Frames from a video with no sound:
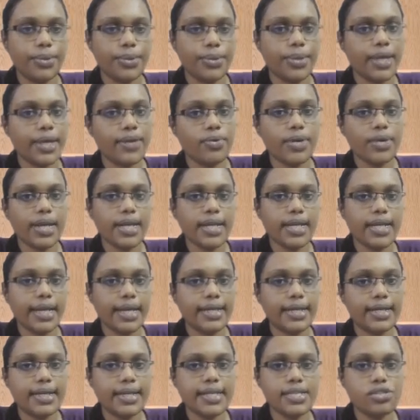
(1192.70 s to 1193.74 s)
You can write
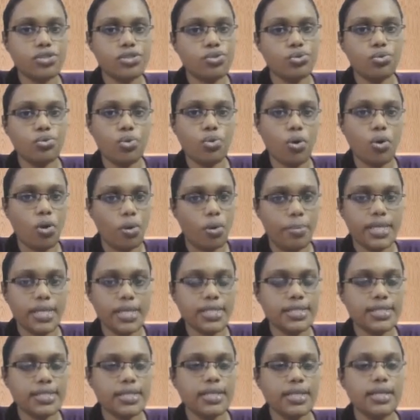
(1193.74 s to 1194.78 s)
at least 2
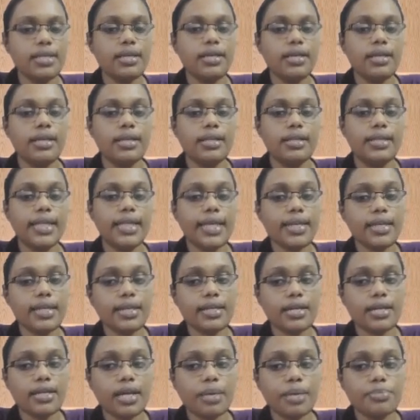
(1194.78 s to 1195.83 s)
hobbies. Then
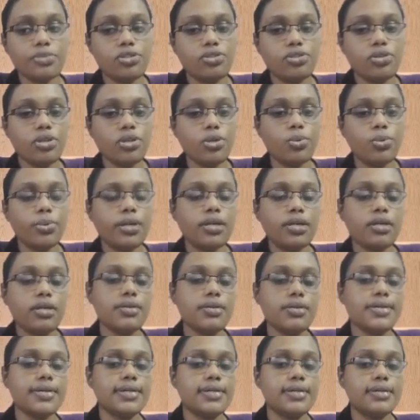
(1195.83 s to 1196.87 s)
it comes to your
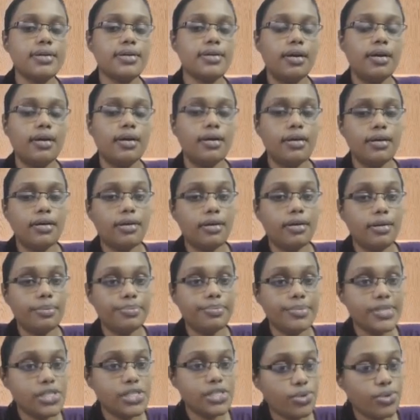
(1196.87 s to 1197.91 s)

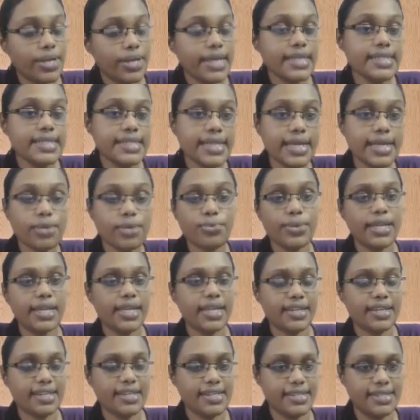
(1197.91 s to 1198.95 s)
strengths and
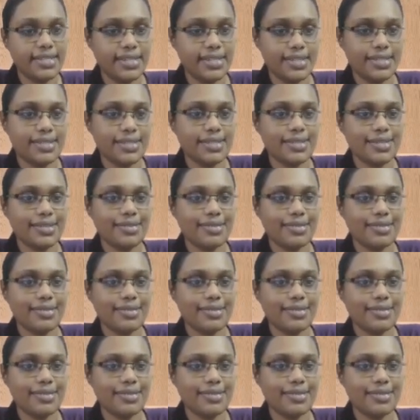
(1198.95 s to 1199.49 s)
weaknesses.